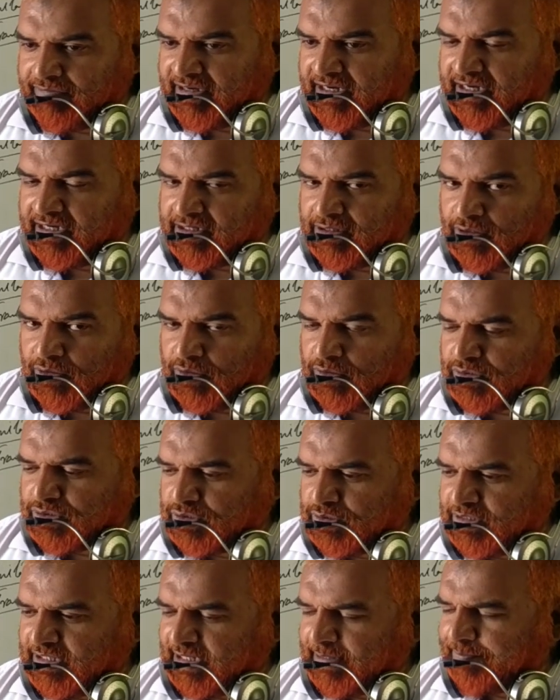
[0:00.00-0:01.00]
very
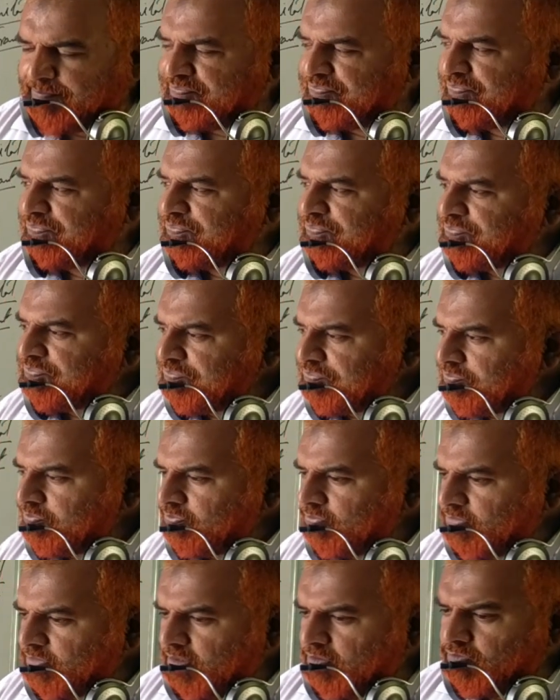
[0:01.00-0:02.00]
close to the
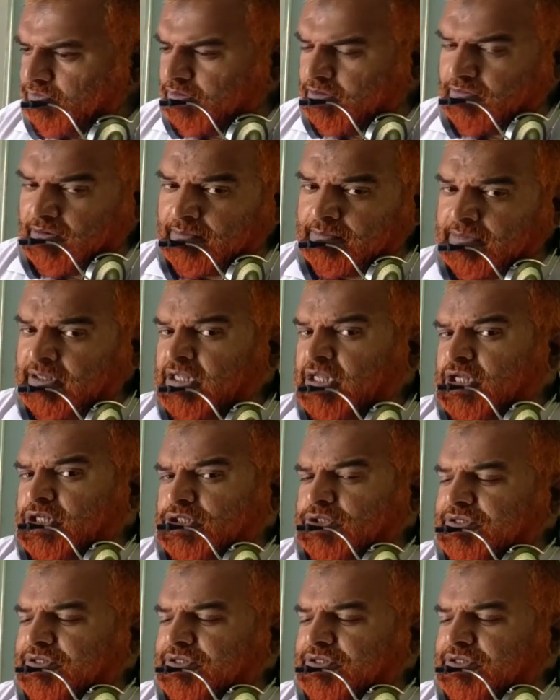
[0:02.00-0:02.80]
ovum.